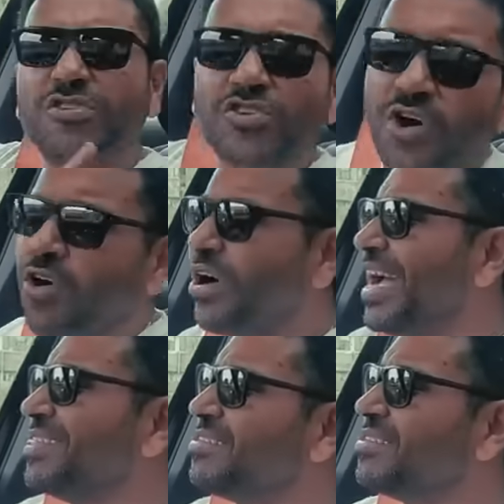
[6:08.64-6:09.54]
saw
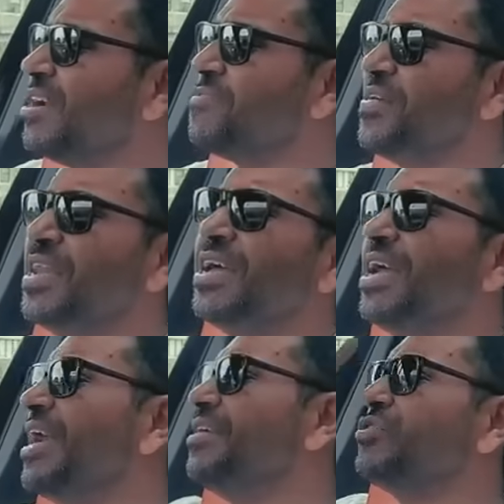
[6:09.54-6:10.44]
at the steering wheel.
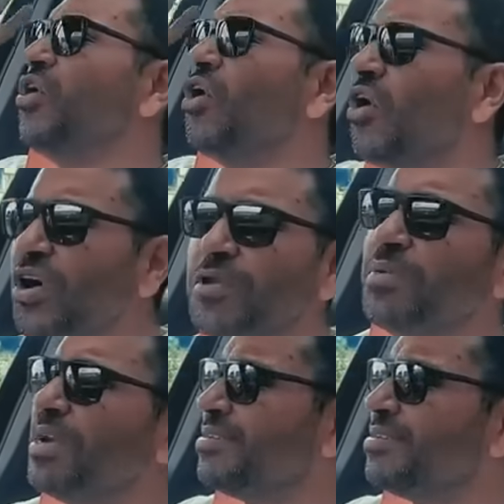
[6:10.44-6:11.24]
It is a horrible